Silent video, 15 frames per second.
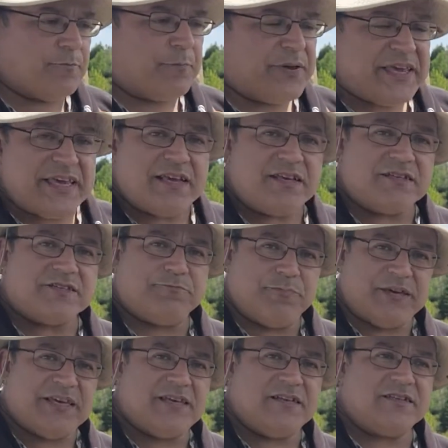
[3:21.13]
peas,
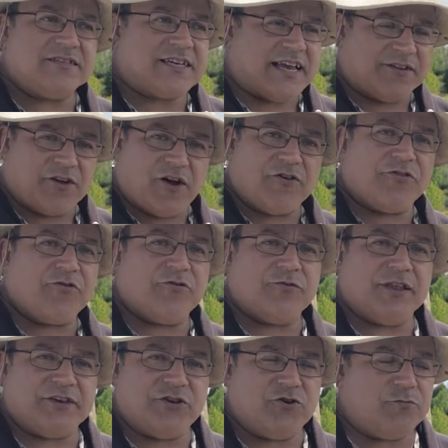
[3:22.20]
beans, and other
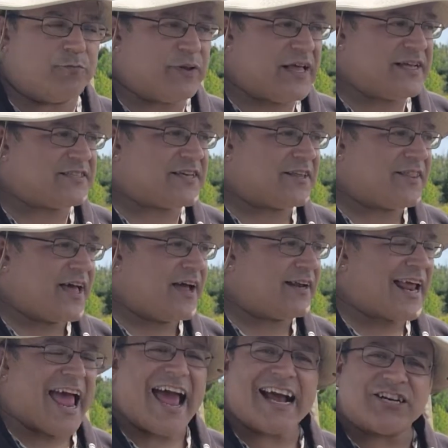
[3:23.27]
legume plants like that
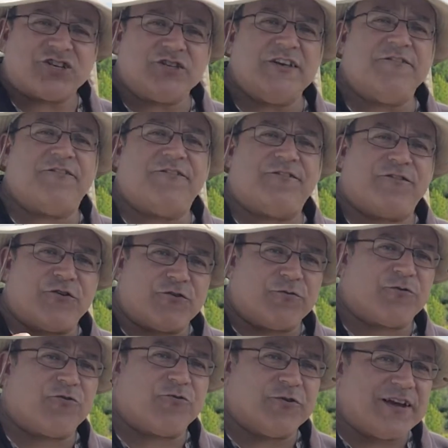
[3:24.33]
actually
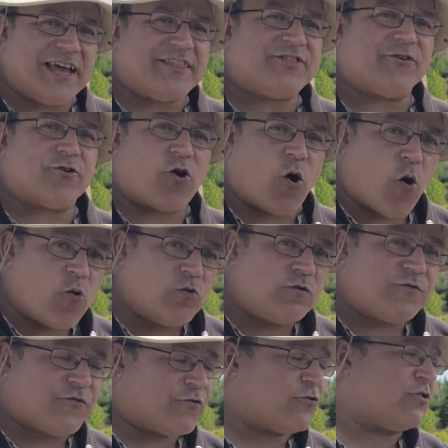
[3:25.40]
create their own
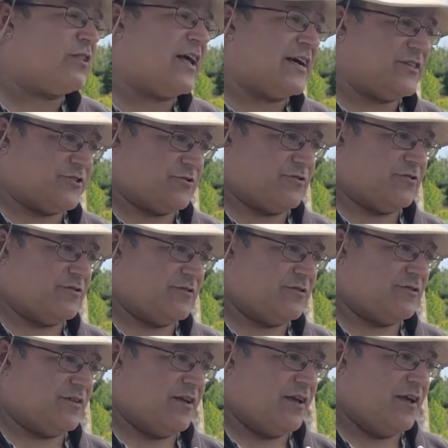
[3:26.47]
fertilizer.
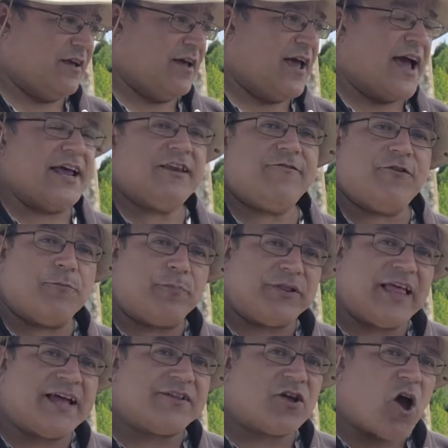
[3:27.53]
And if you
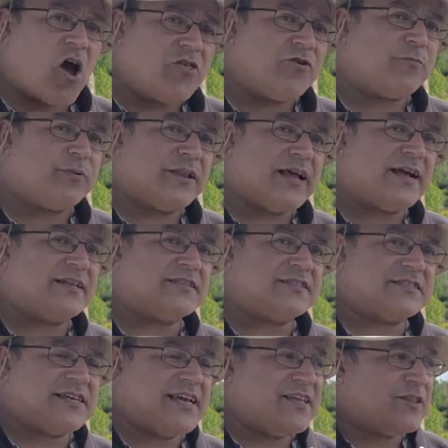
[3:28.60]
plant other
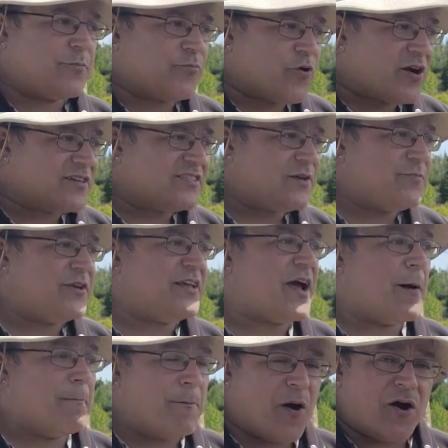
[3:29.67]
plants in the proximity
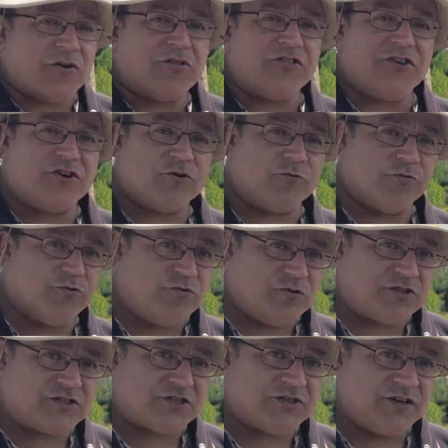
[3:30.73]
among their
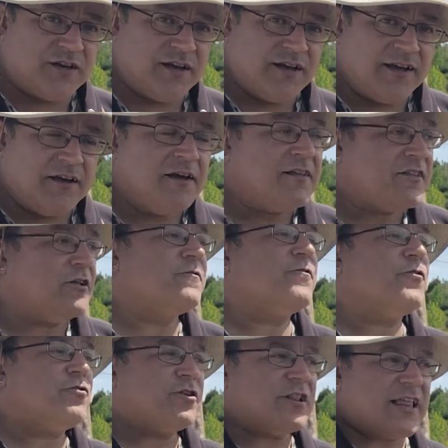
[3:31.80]
roots, they'll
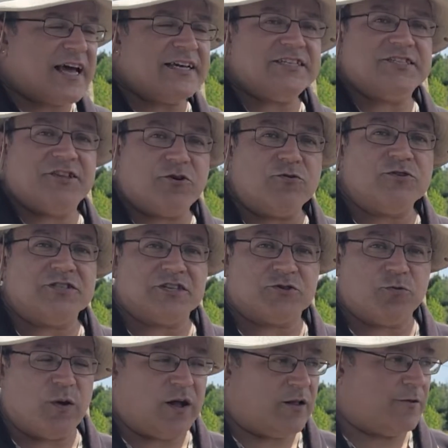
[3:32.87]
fertilize those as
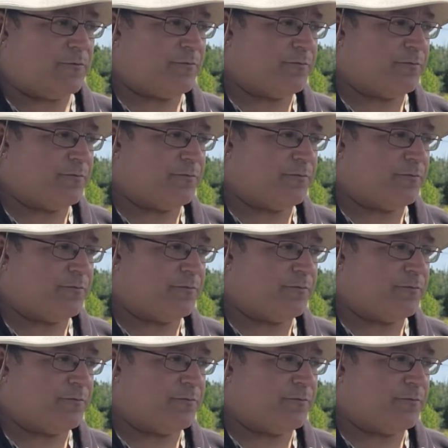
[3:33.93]
well.